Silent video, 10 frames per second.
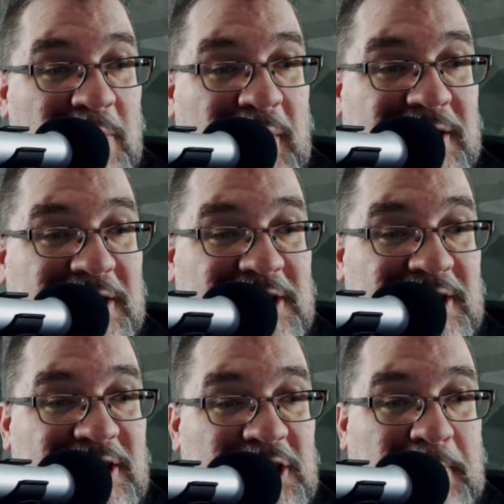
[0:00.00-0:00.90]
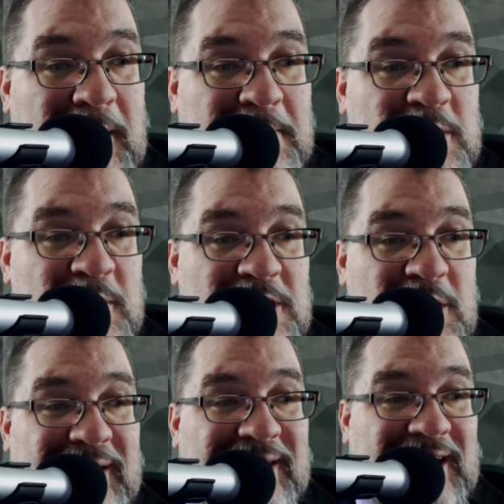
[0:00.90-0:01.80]
Pictures in newspapers were
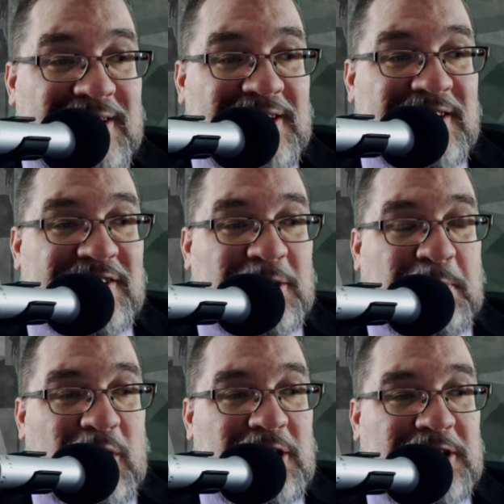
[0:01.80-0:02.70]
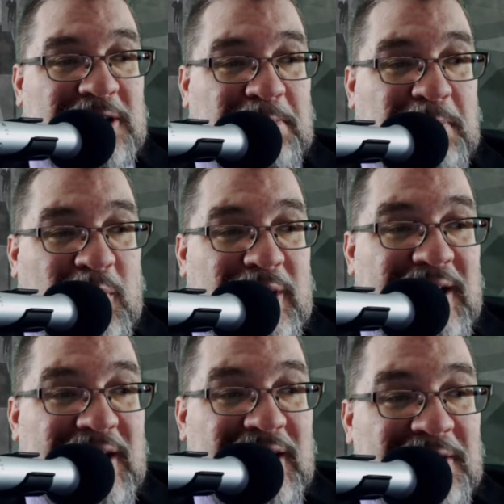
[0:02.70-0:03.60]
showing thousands of supporters
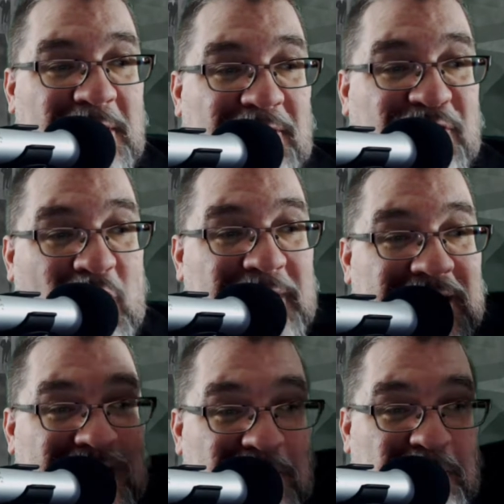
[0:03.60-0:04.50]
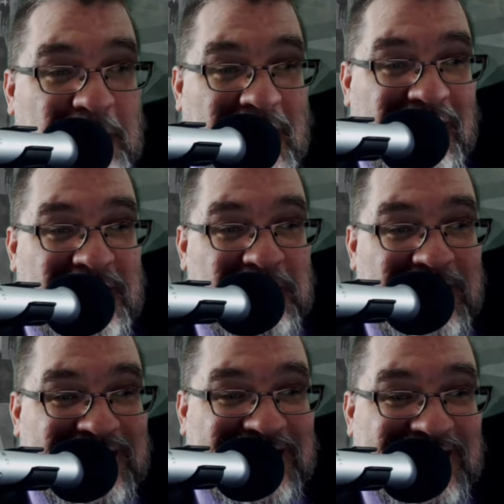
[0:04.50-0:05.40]
performing the
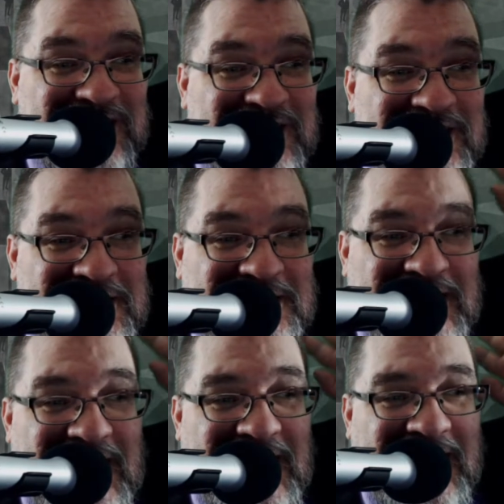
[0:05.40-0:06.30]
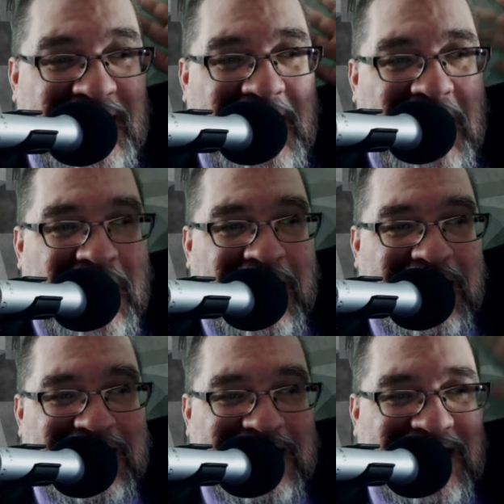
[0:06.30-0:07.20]
Bellamy Salute and saying,
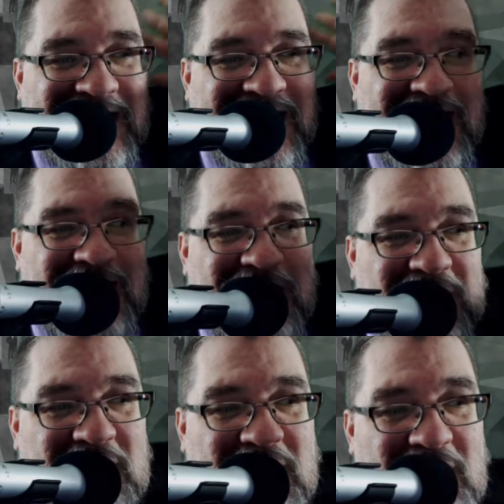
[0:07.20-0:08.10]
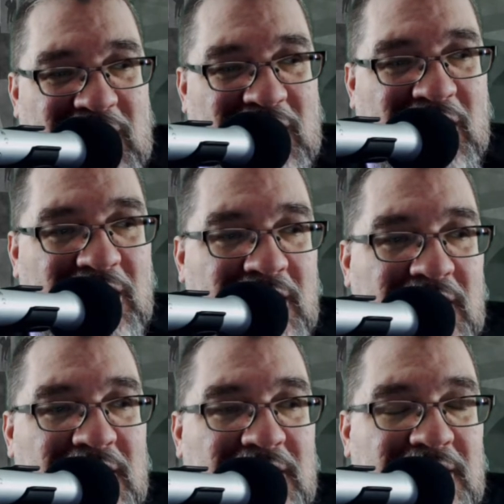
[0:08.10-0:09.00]
"Heil Hitler!"
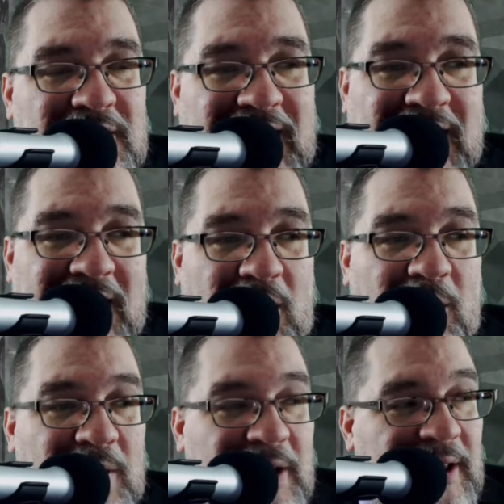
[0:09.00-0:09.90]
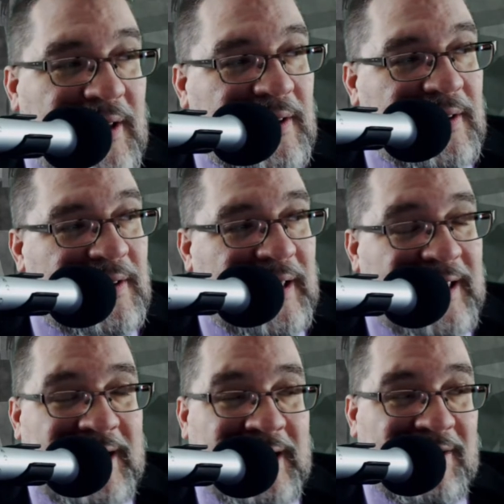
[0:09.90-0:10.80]
Now, they
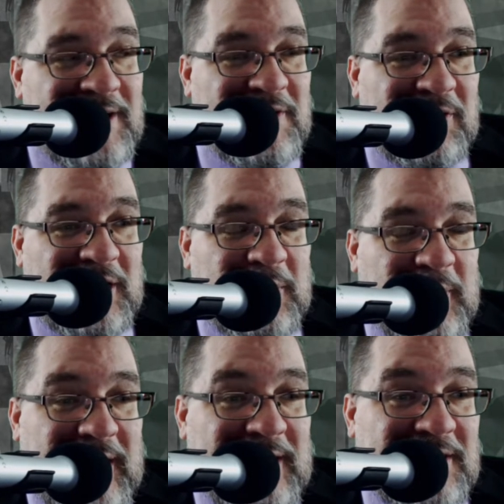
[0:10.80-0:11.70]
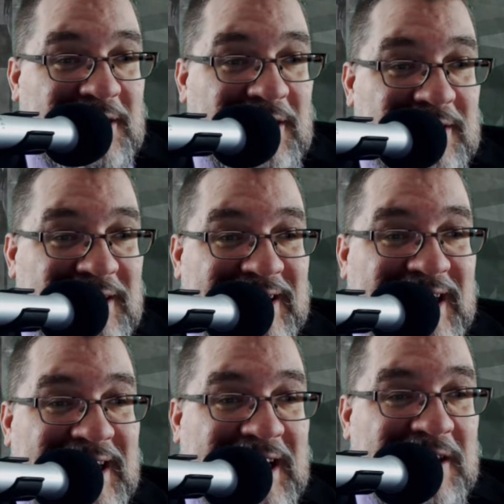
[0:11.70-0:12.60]
didn't get rid of it right away. It took a
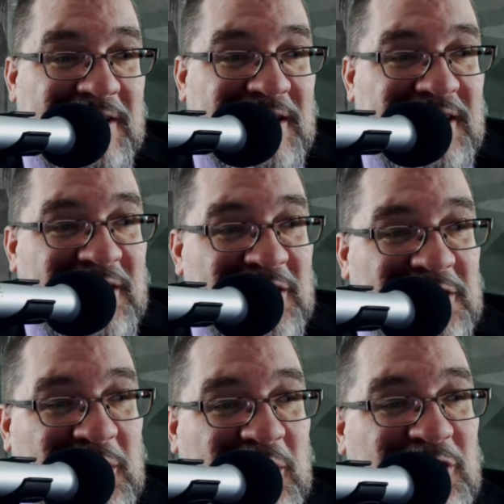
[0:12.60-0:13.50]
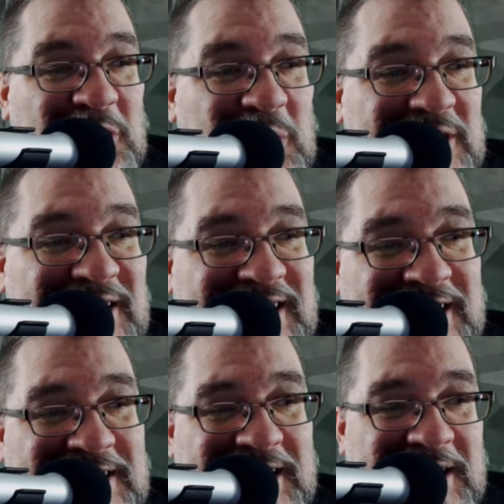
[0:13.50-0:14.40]
decade or so. Over the course of the next
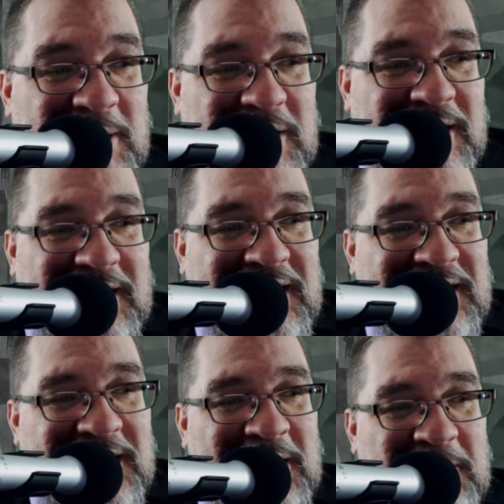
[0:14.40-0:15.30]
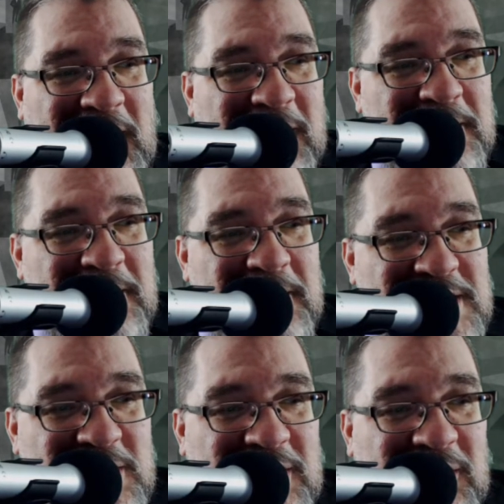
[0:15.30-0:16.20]
decade, the Bellamy
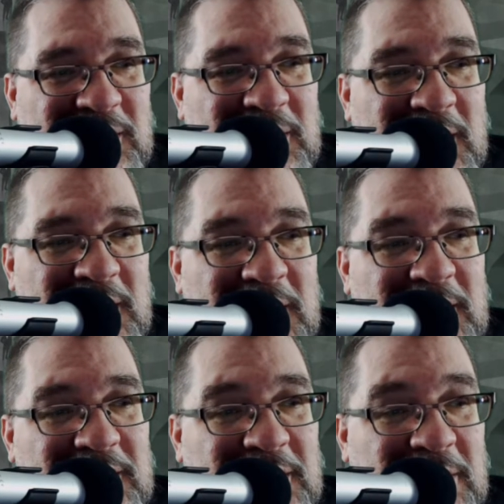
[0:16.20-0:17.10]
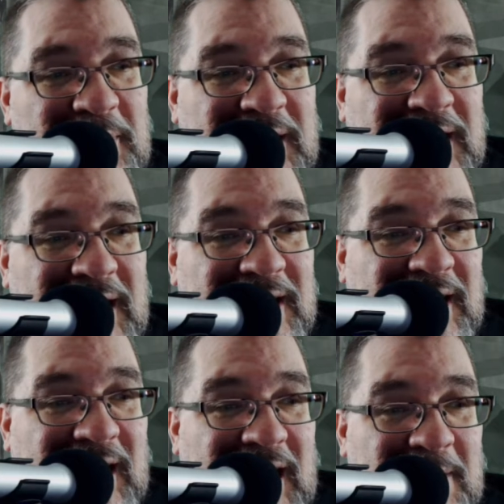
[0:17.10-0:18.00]
Salute soon became
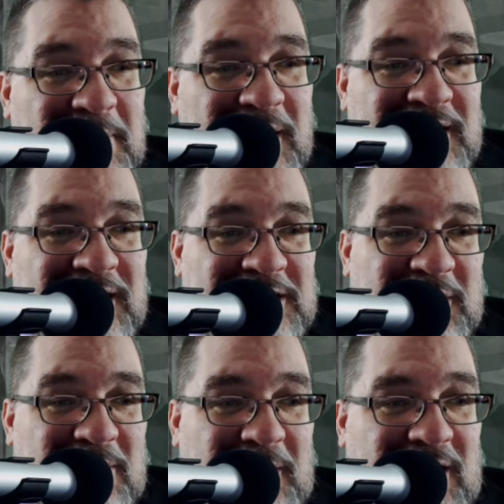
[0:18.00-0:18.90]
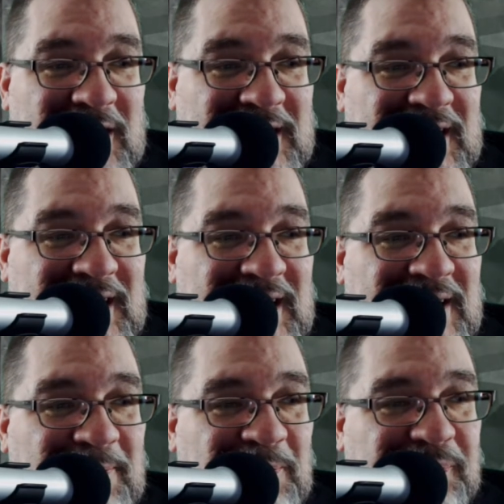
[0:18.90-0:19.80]
the hot button issue in America.
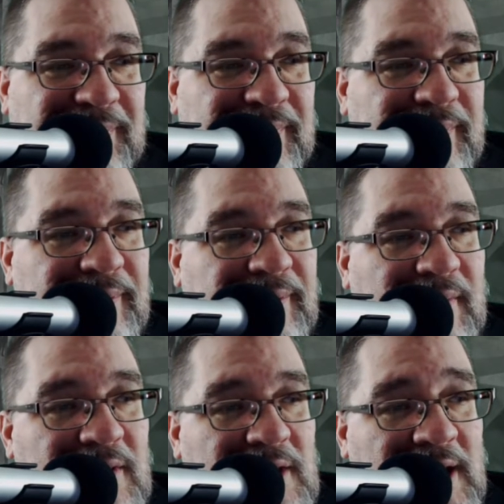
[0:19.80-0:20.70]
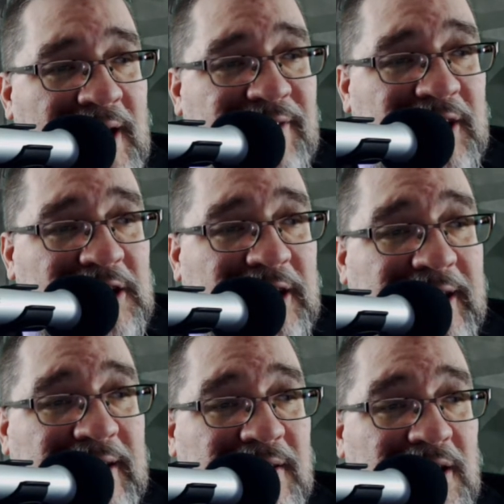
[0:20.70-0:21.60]
And
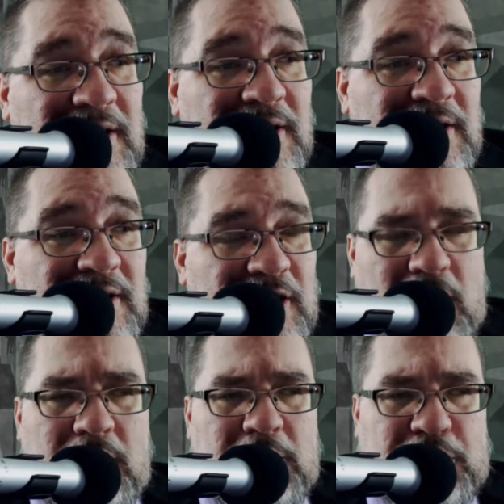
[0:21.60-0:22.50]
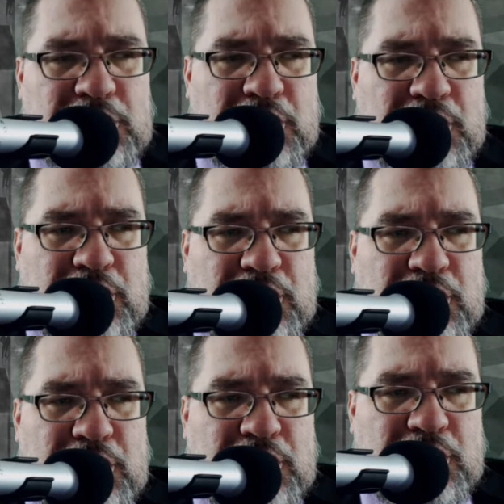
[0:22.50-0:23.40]
eventually, Congress could
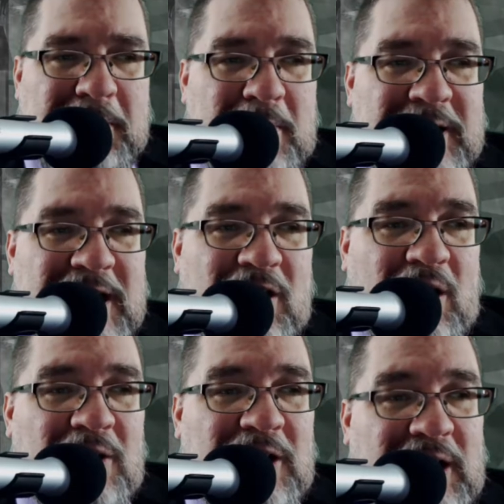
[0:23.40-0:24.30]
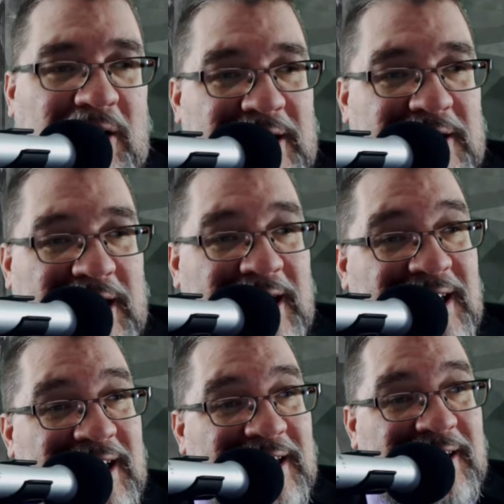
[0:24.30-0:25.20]
ignore the problem any longer and decided
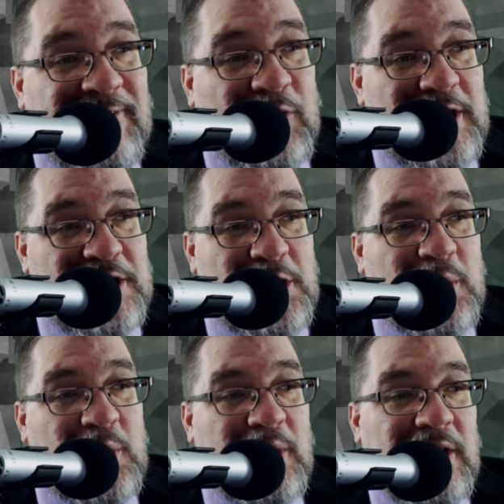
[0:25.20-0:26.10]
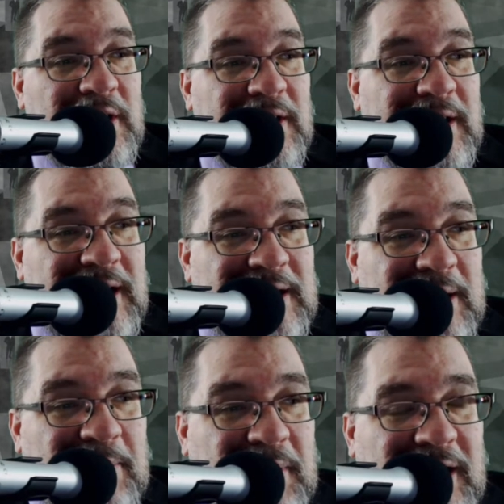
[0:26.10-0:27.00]
in 1942 that
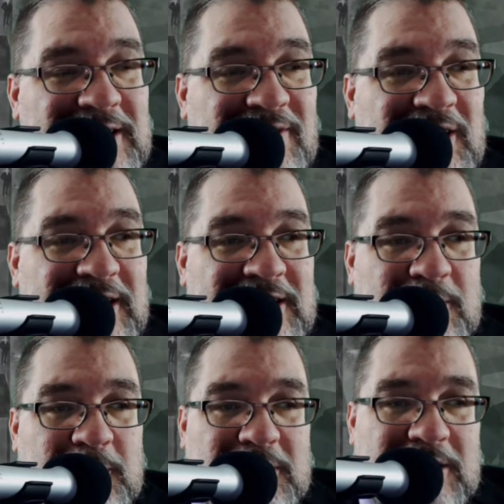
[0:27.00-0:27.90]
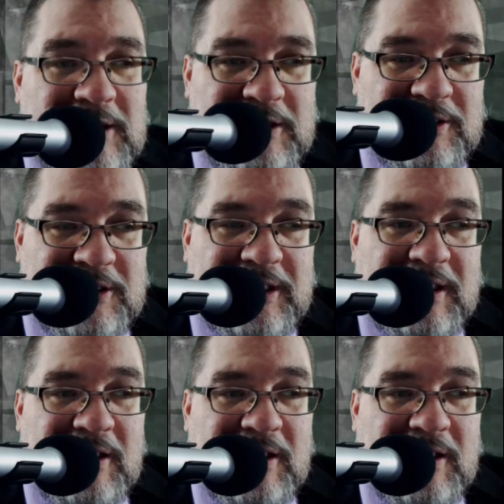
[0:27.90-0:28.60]
the Pledge of Allegiance, which is interesting.